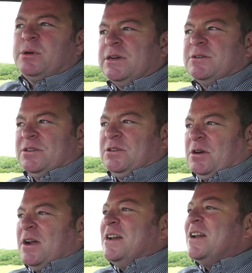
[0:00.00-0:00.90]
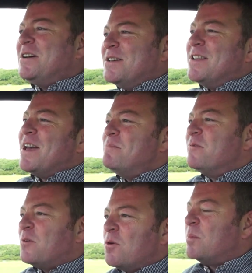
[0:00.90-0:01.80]
quicker in a straight line, the
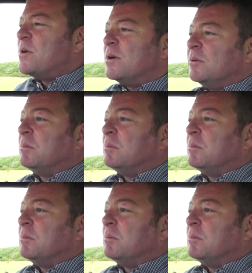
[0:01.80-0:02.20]
M4, but...